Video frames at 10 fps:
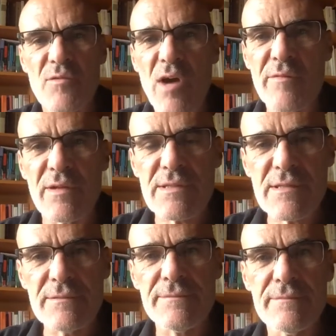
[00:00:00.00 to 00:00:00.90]

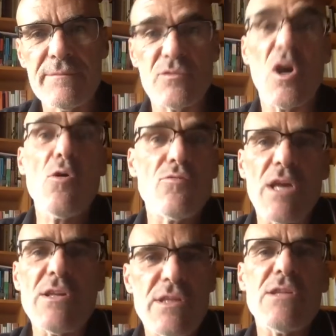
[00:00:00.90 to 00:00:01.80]
rivals, though
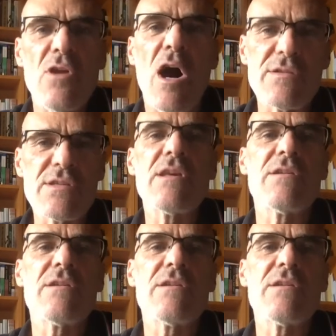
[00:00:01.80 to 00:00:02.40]
they did not